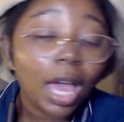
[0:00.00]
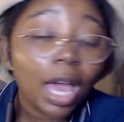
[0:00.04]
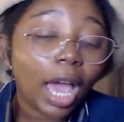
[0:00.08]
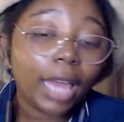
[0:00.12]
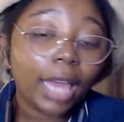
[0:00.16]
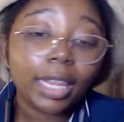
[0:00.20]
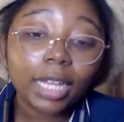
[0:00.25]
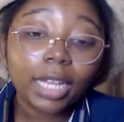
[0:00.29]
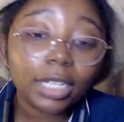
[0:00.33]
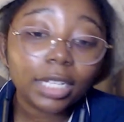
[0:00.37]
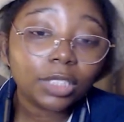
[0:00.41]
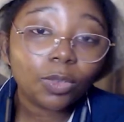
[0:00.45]
I
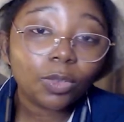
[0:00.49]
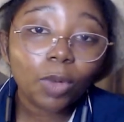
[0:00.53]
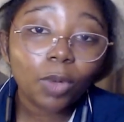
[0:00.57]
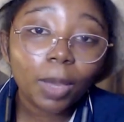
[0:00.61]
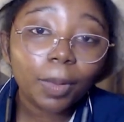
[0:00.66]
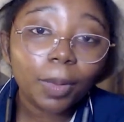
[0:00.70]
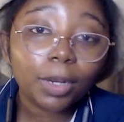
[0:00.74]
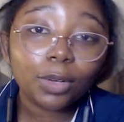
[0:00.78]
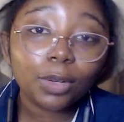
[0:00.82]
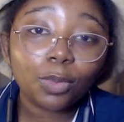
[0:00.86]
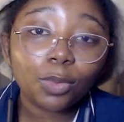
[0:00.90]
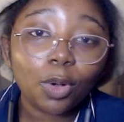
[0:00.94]
think that's a way
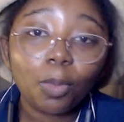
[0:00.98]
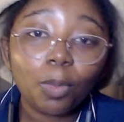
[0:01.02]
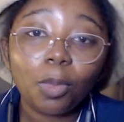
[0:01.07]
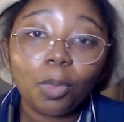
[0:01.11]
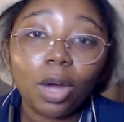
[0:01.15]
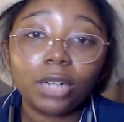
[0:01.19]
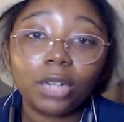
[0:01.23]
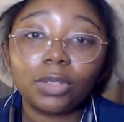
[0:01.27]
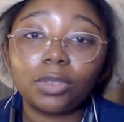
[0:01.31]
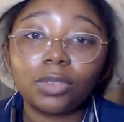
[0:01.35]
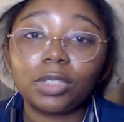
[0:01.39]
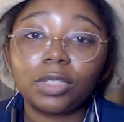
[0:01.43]
better role
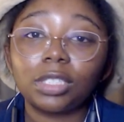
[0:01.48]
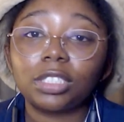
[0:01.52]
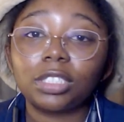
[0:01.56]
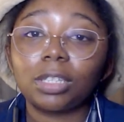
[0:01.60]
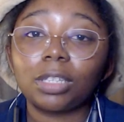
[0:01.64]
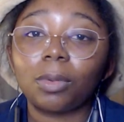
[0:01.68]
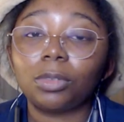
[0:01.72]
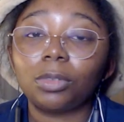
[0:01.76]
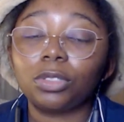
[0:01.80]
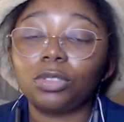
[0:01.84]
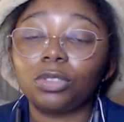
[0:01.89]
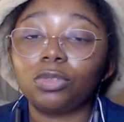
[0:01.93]
model than
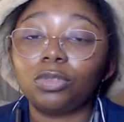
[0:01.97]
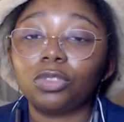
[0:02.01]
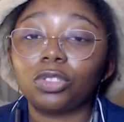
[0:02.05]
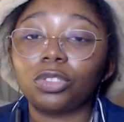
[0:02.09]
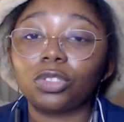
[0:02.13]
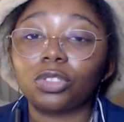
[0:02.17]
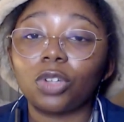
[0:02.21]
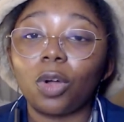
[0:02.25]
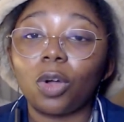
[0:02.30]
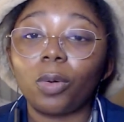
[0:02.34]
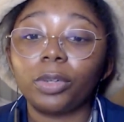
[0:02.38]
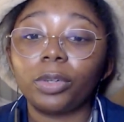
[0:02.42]
someone who's
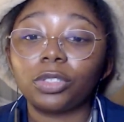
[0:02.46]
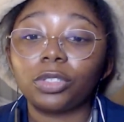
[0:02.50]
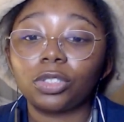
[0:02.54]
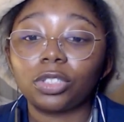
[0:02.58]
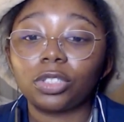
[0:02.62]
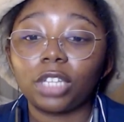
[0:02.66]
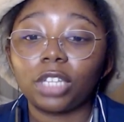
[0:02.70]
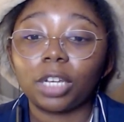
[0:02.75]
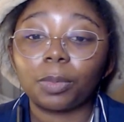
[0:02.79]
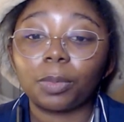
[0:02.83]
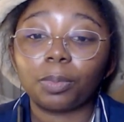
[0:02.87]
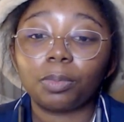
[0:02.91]
just always
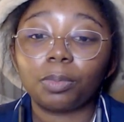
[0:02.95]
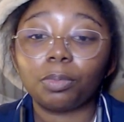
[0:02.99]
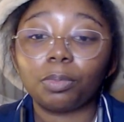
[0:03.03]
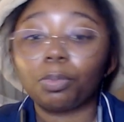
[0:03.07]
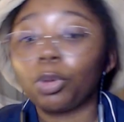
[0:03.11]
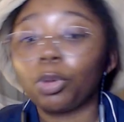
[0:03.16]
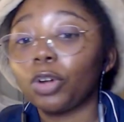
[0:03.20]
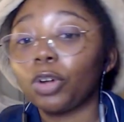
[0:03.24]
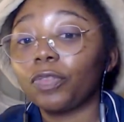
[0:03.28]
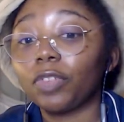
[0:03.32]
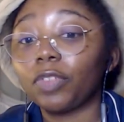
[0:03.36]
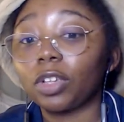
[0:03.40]
just like
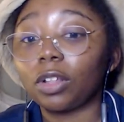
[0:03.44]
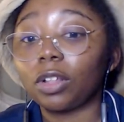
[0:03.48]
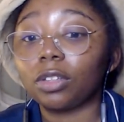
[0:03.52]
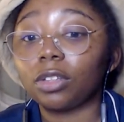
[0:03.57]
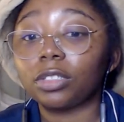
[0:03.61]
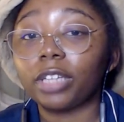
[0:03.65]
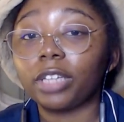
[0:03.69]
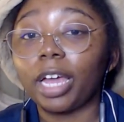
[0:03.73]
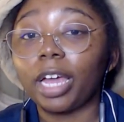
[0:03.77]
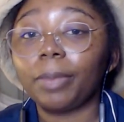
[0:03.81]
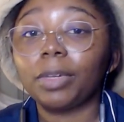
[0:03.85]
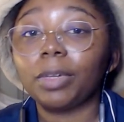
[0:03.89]
perfect all
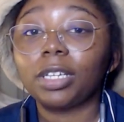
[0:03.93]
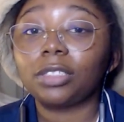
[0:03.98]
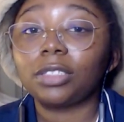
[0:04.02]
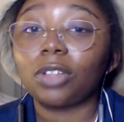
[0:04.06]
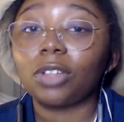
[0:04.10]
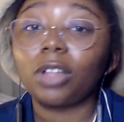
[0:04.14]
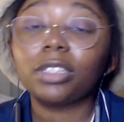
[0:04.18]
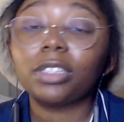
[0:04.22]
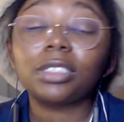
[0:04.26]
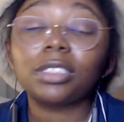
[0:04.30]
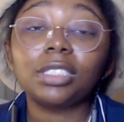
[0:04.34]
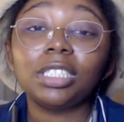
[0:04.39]
the time. Because
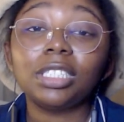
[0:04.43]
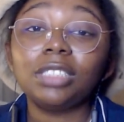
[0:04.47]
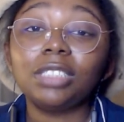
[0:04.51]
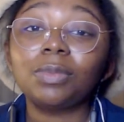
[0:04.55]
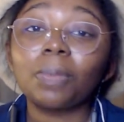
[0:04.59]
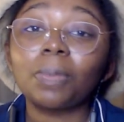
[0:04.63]
honestly,